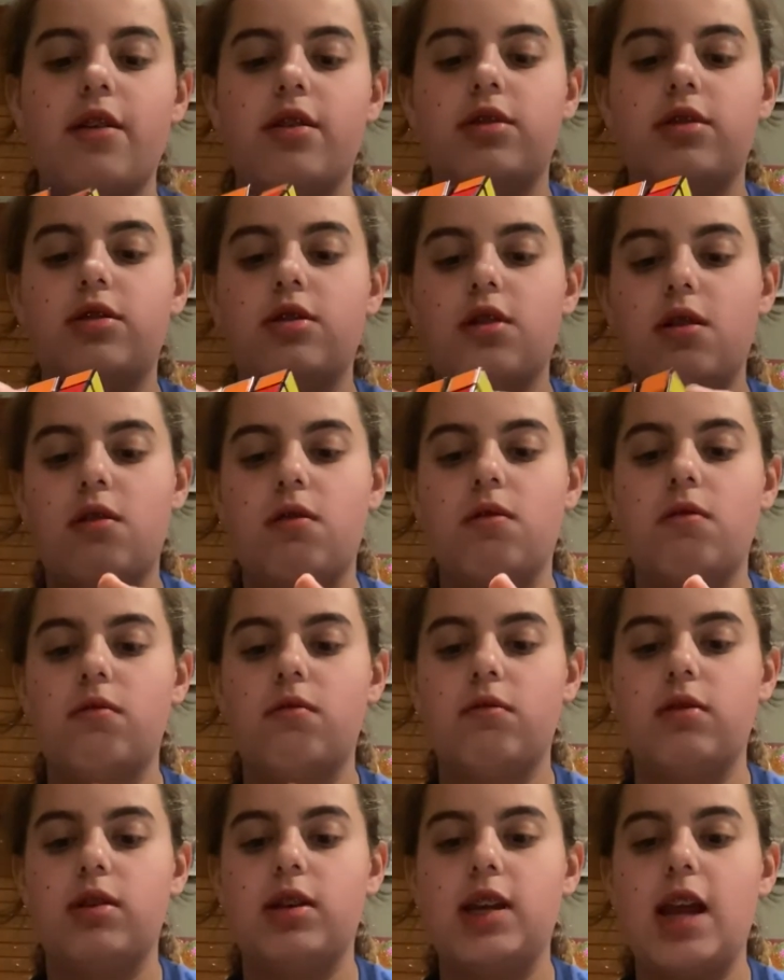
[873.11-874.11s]

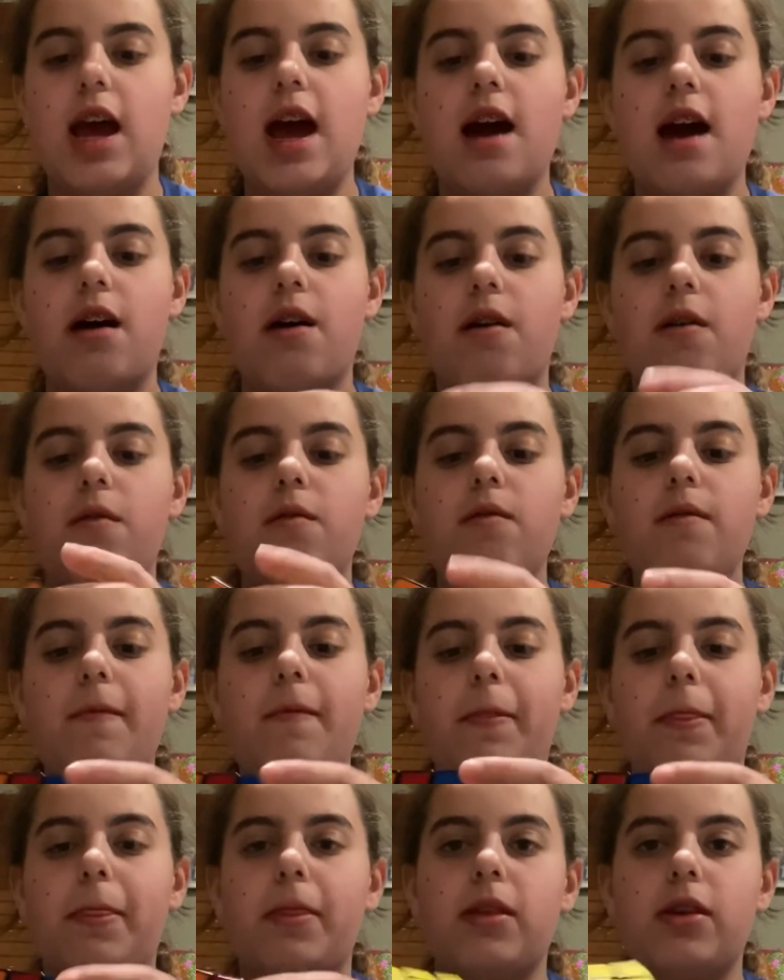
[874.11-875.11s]
So now,
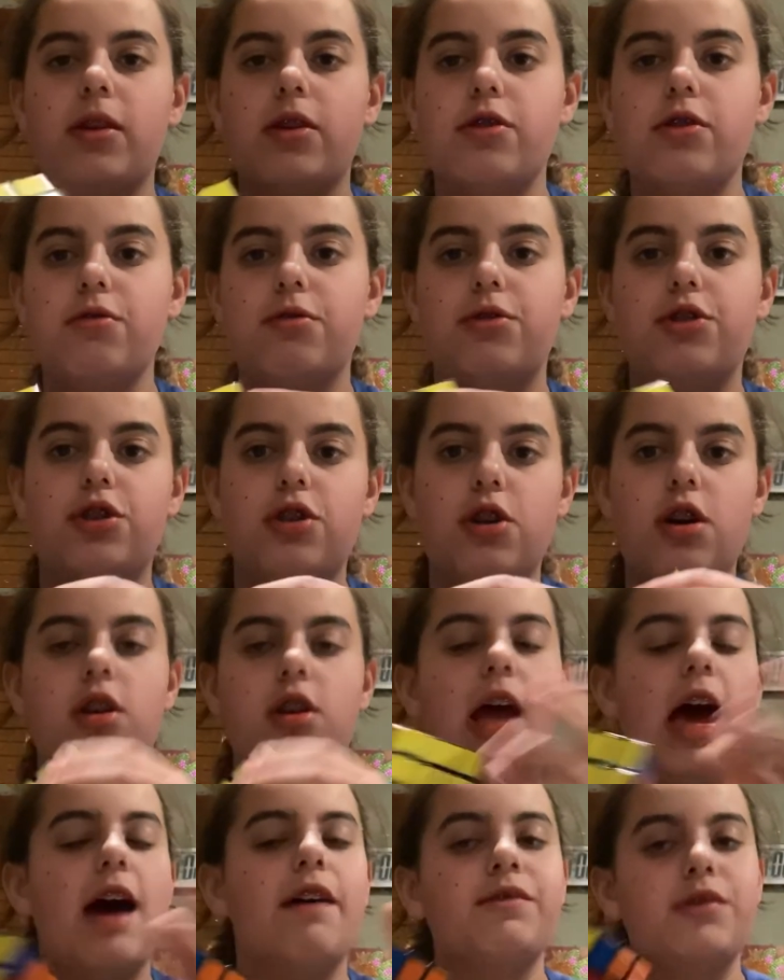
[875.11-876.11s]
you should,
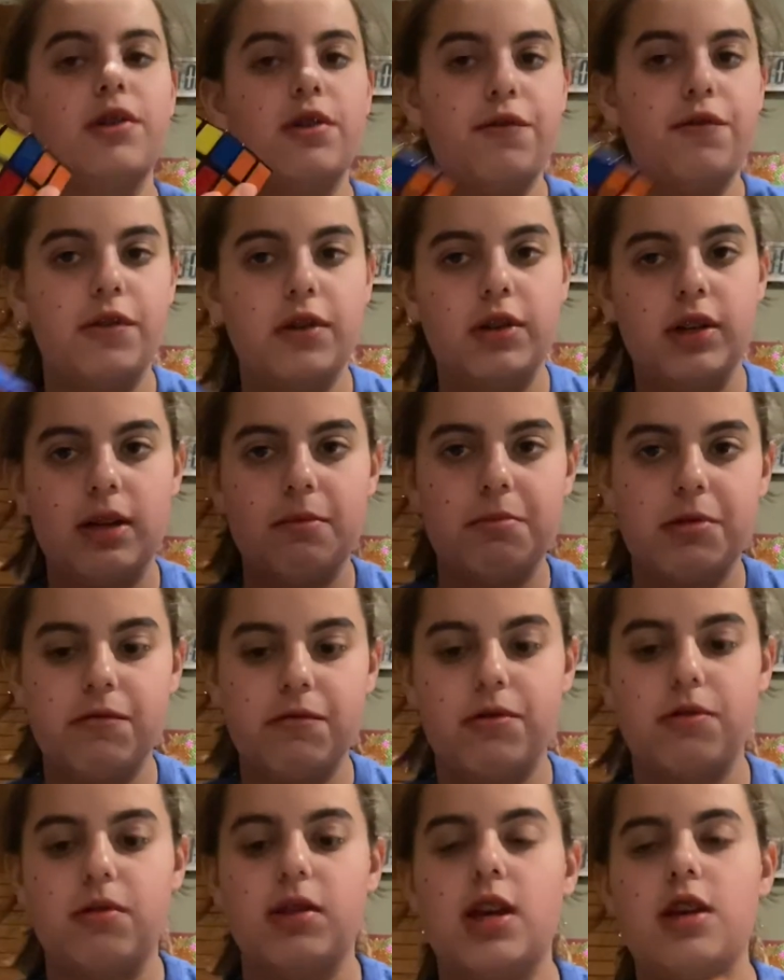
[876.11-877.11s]
after a few times of
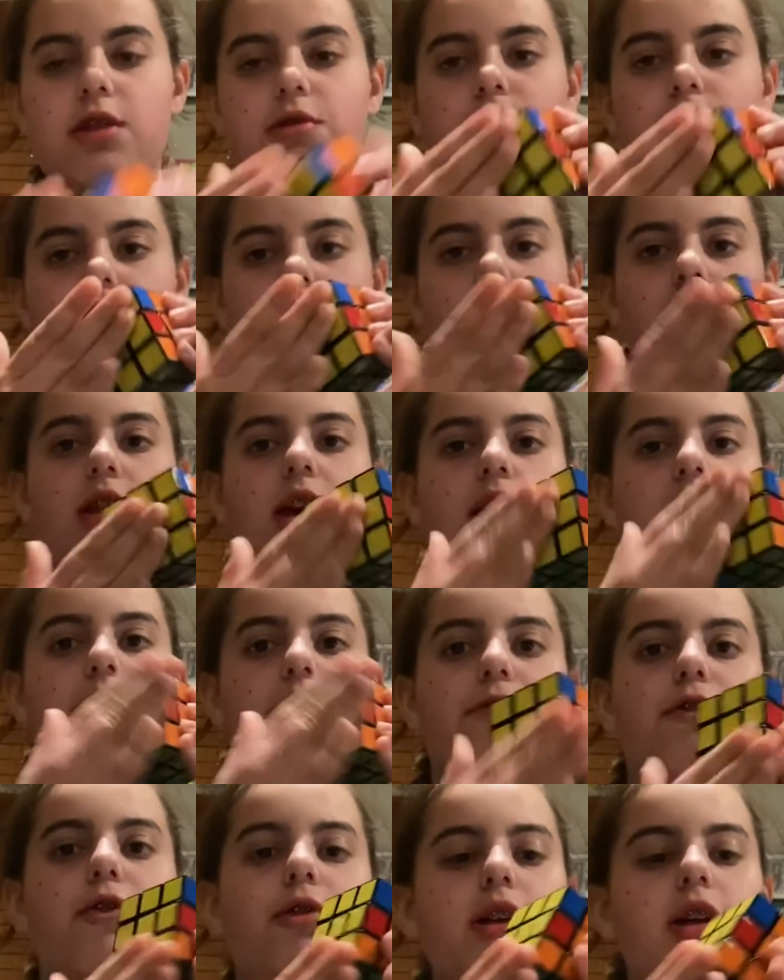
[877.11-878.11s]
doing that, you should get the
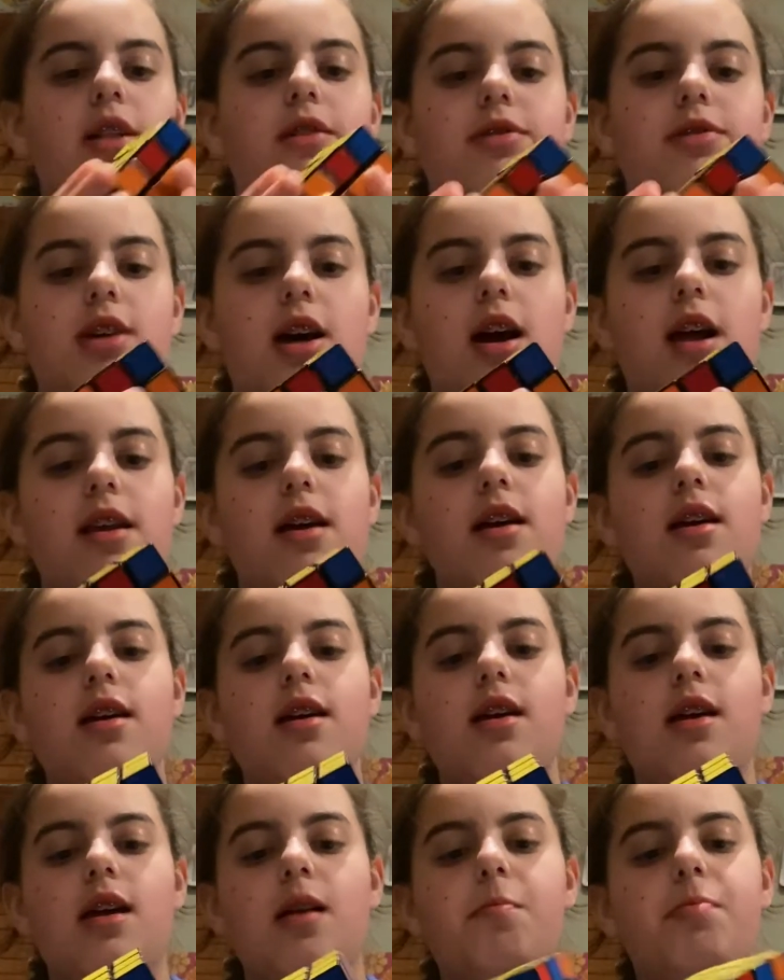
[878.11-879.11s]
full yellow side,
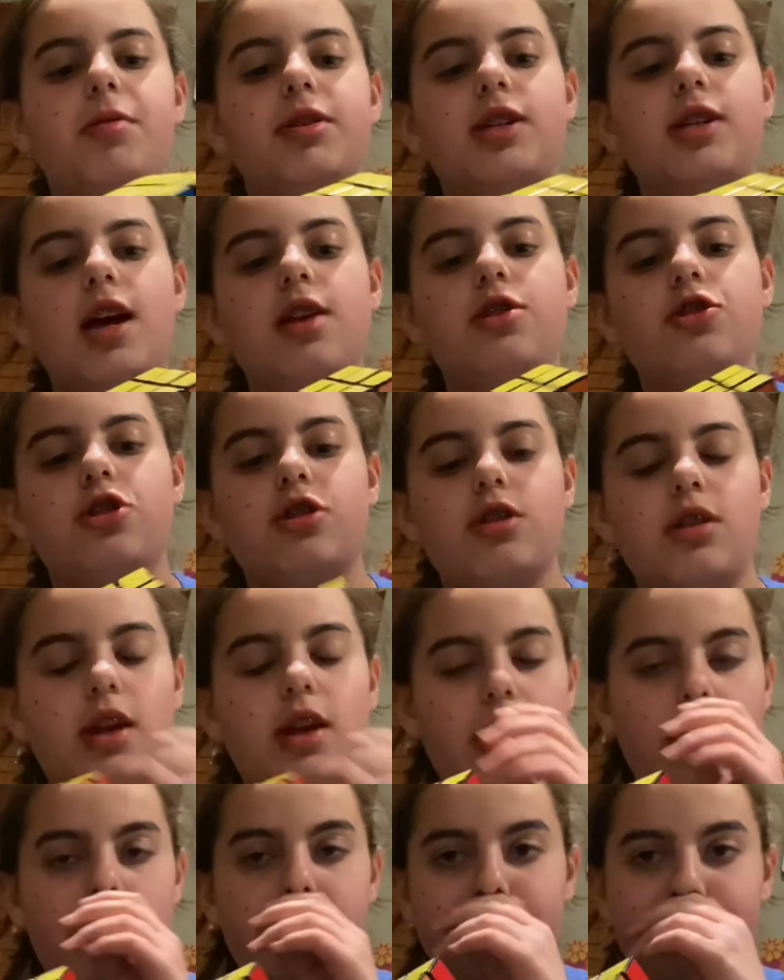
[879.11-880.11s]
and
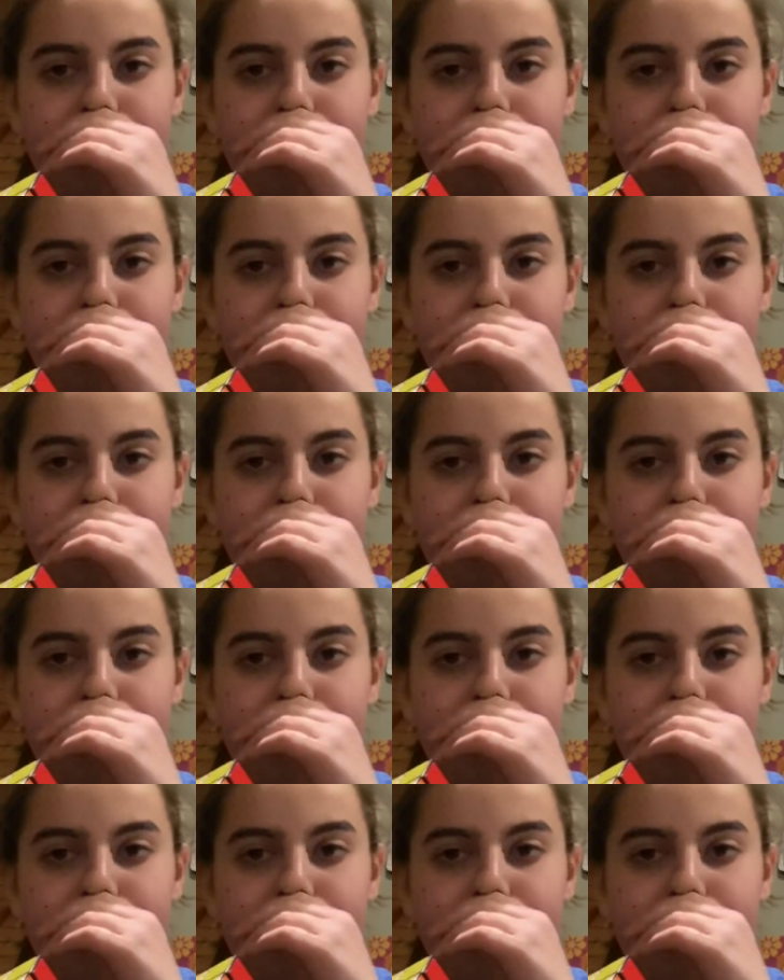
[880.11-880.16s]
potentially